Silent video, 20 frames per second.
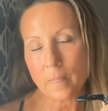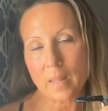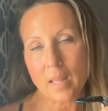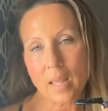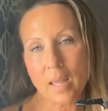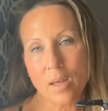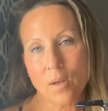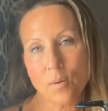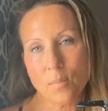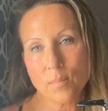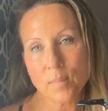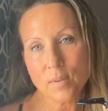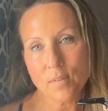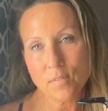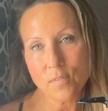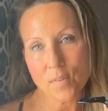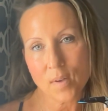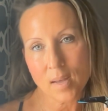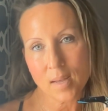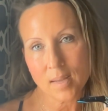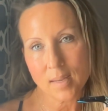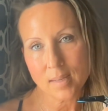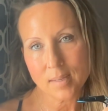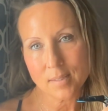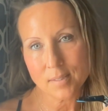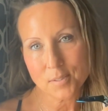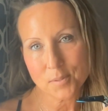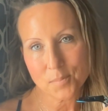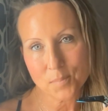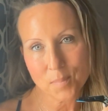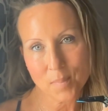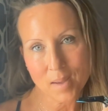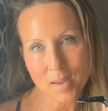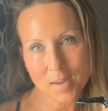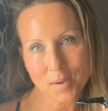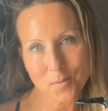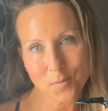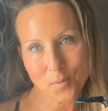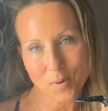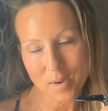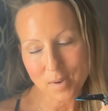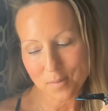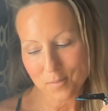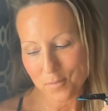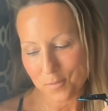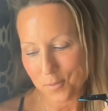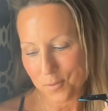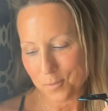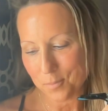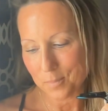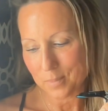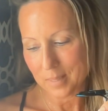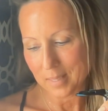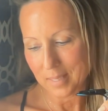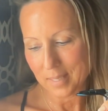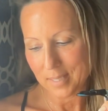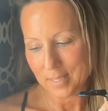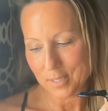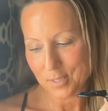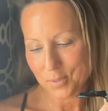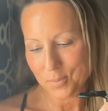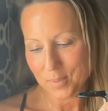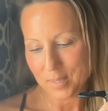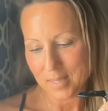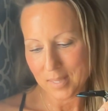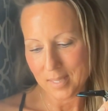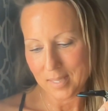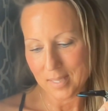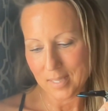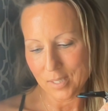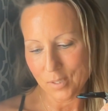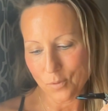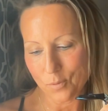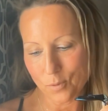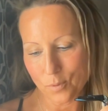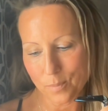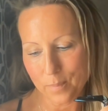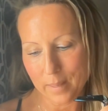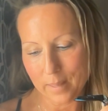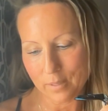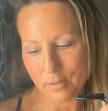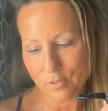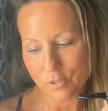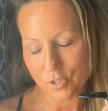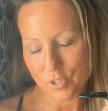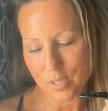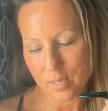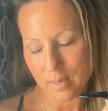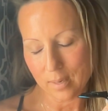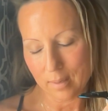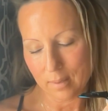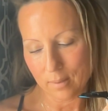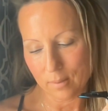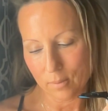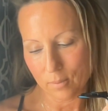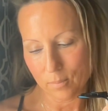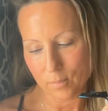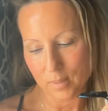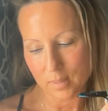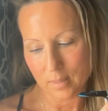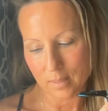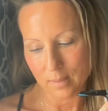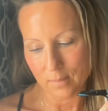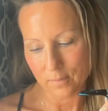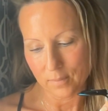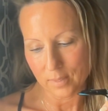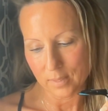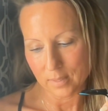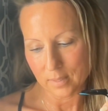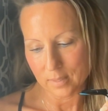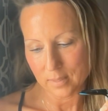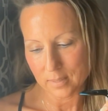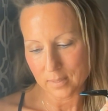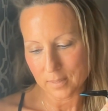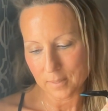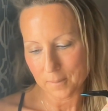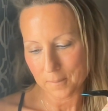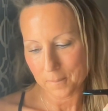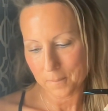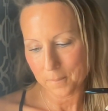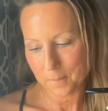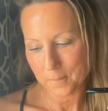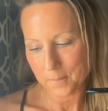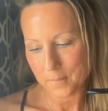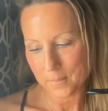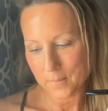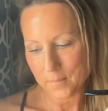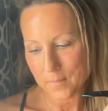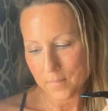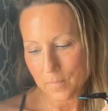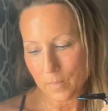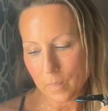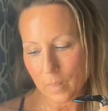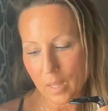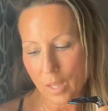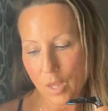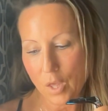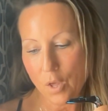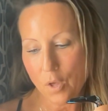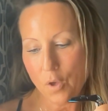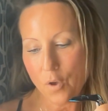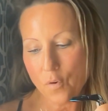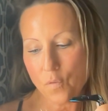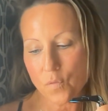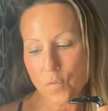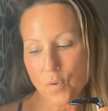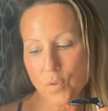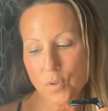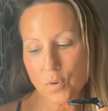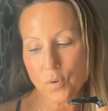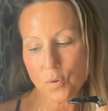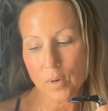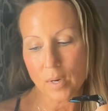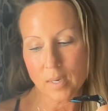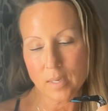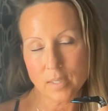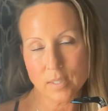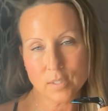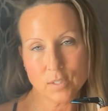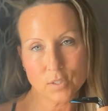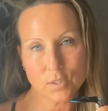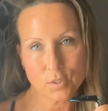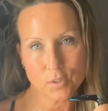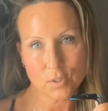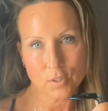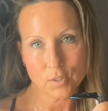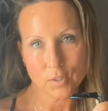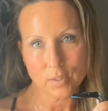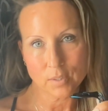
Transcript: Help me find my rightful place within group energy now, beloveds, for the greatest good.